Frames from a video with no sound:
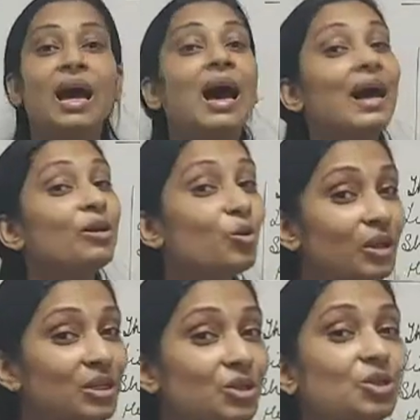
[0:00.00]
and
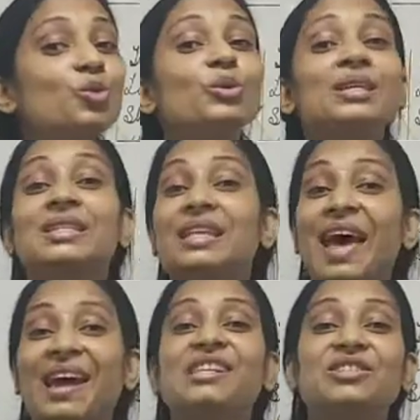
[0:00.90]
going to do this
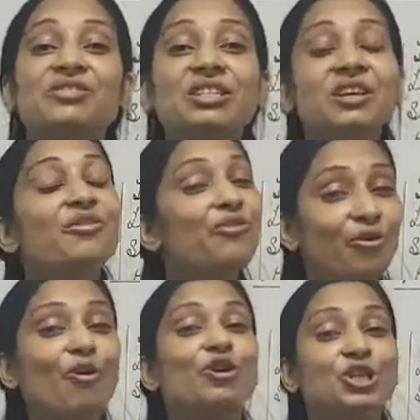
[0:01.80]
activity
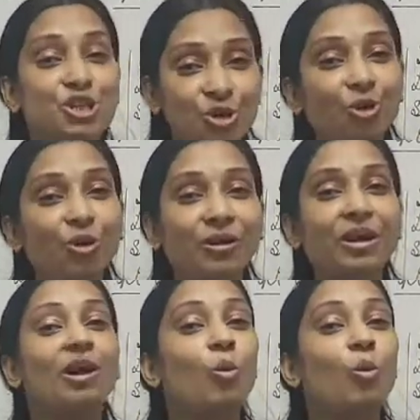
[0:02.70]
for sure.